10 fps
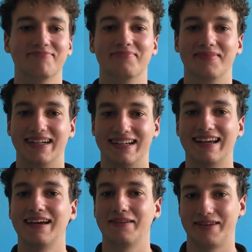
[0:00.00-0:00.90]
but
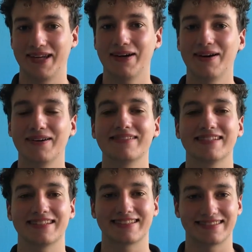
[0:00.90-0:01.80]
you know,
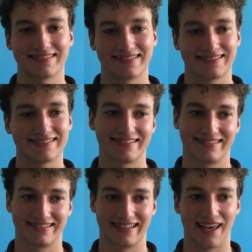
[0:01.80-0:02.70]
just
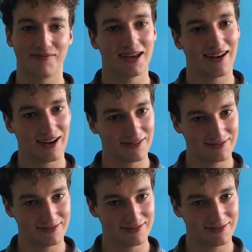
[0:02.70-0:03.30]
give me a lot of